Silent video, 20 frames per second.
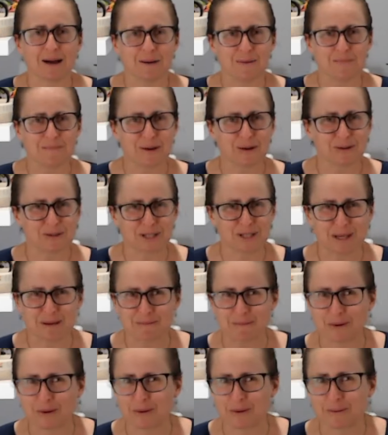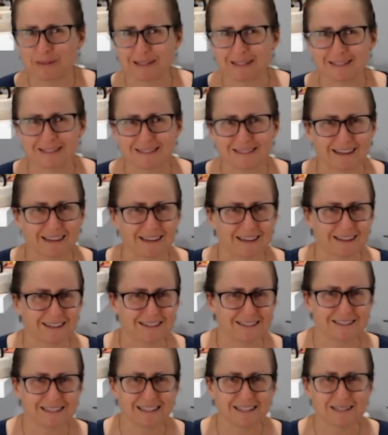melting moments and
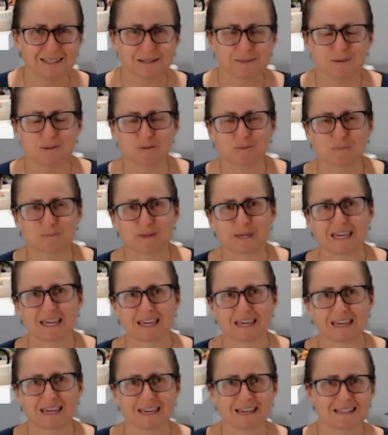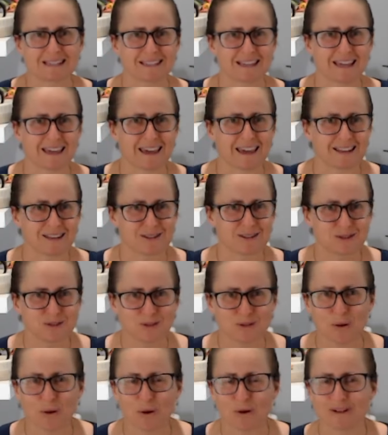condensed milk bickies and
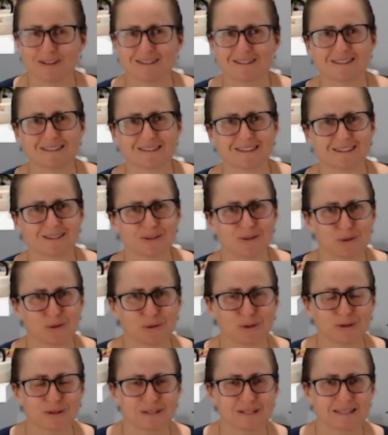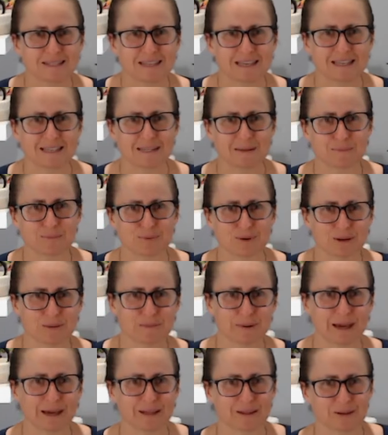scones and all those things that bring
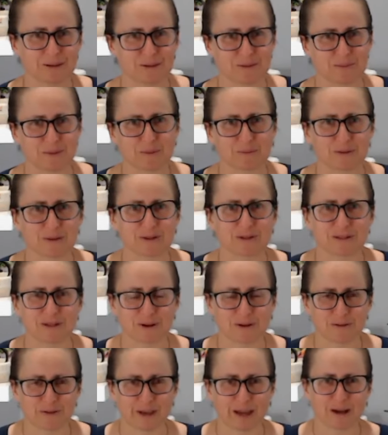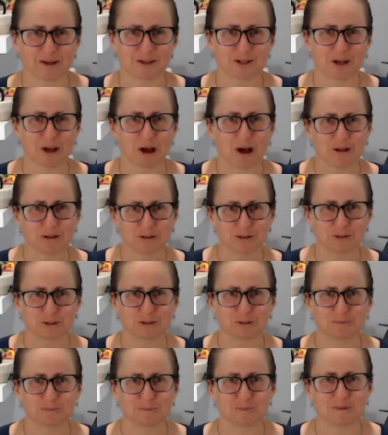back those memories of our
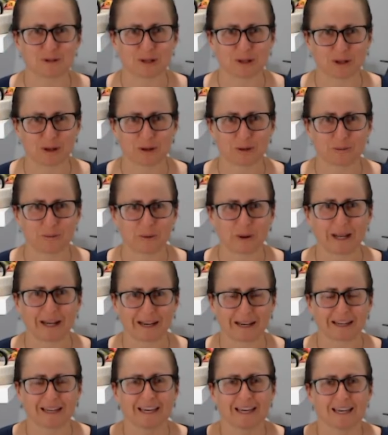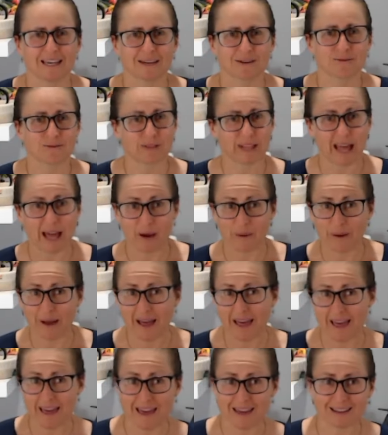childhood, you know, when flour
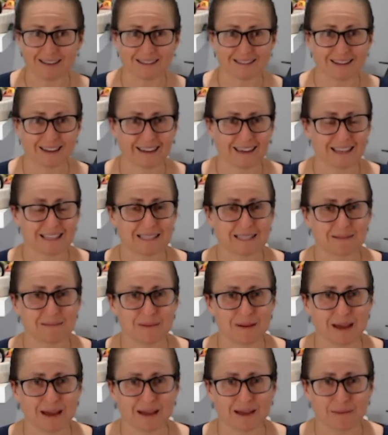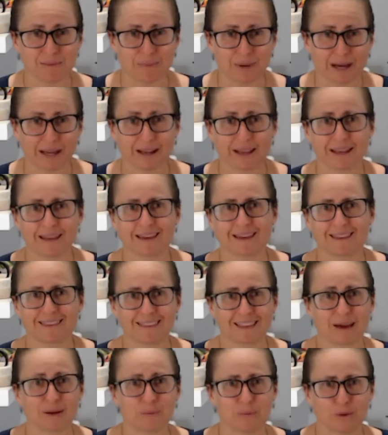and I guess butter and
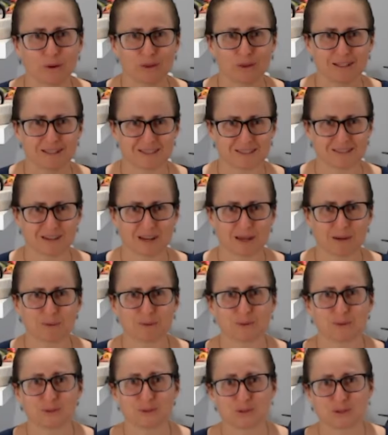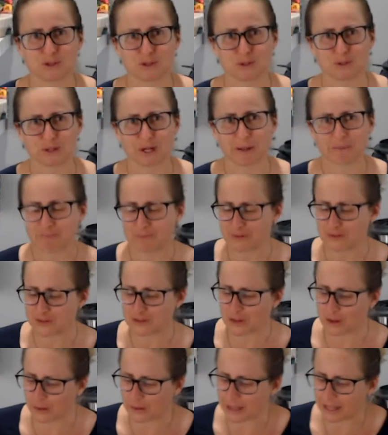that were the staples and sugar. So
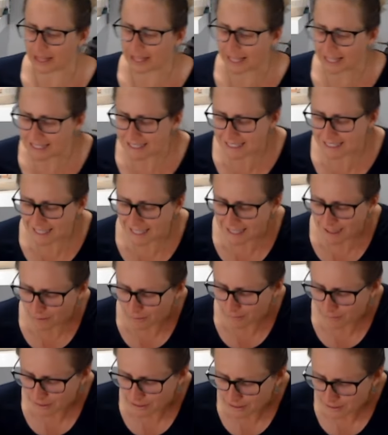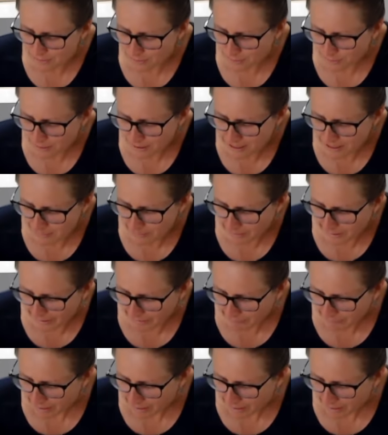let's get going with this recipe.